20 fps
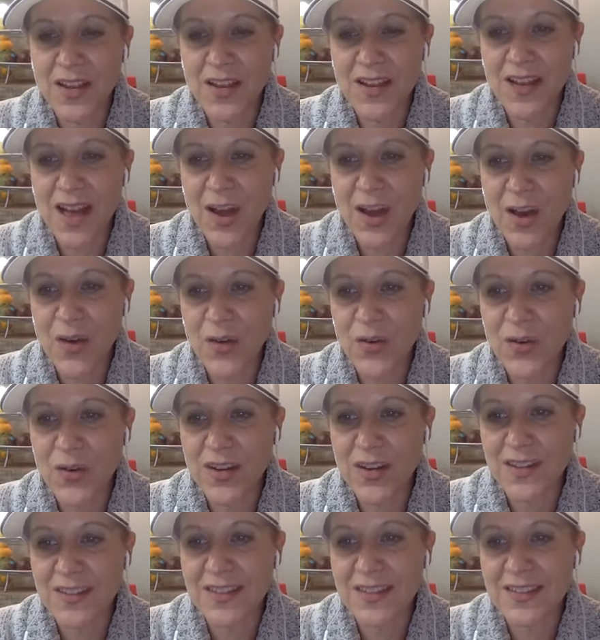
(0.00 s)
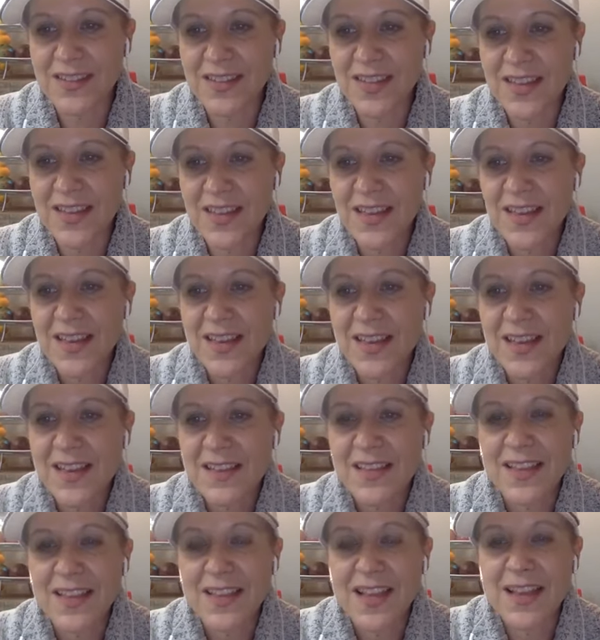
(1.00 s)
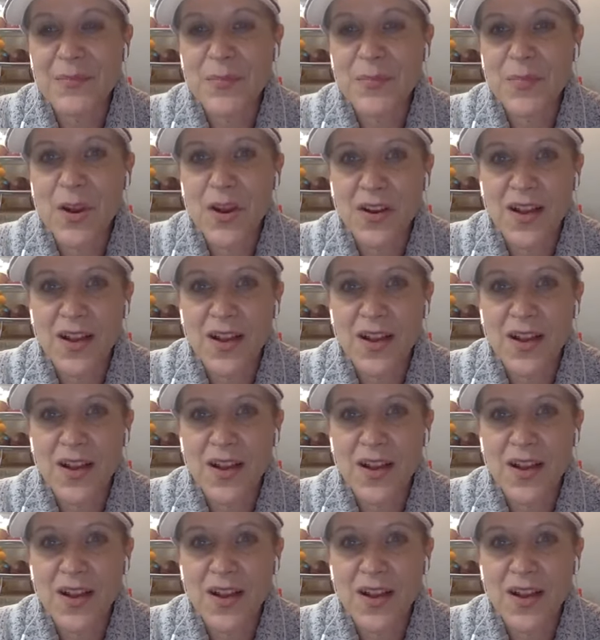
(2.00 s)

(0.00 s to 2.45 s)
And now it's like I,